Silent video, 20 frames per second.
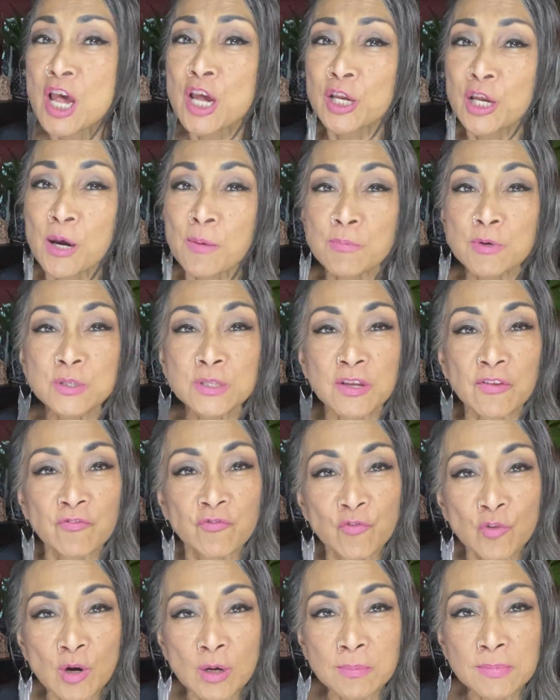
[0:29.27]
composing
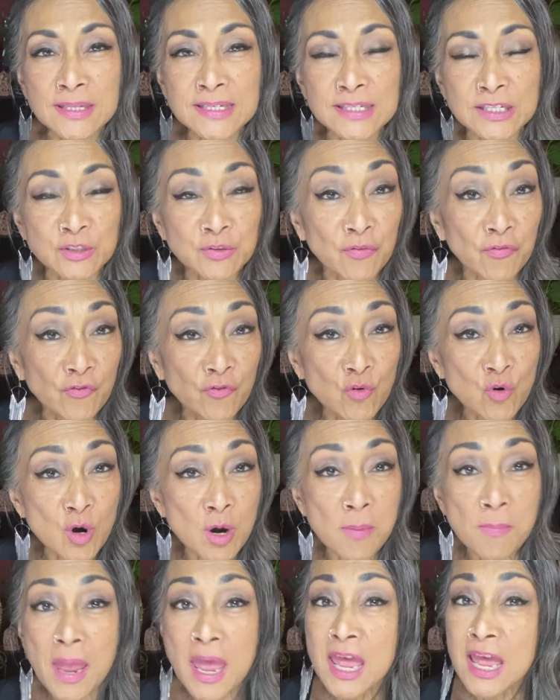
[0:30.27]
formless into
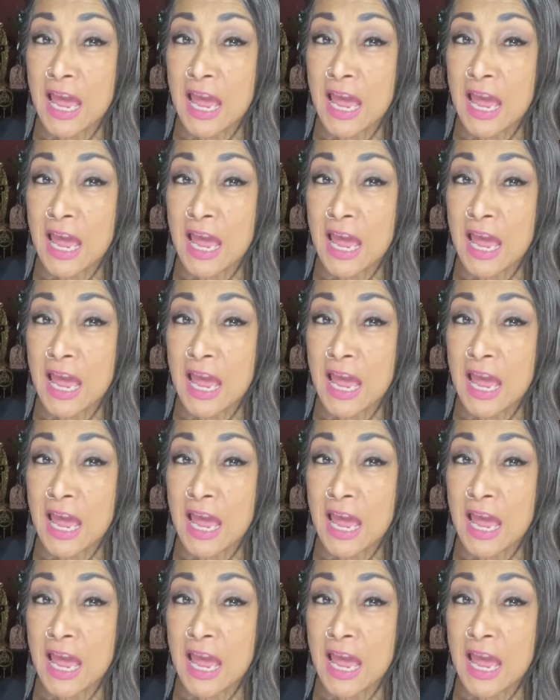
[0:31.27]
form